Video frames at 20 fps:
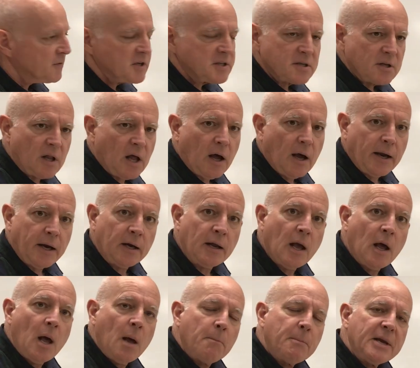of this line
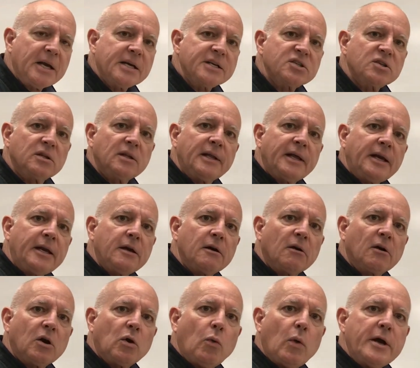because
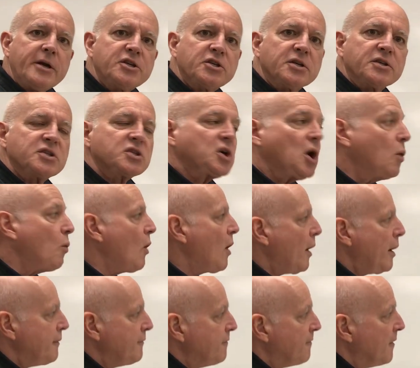linear equations go on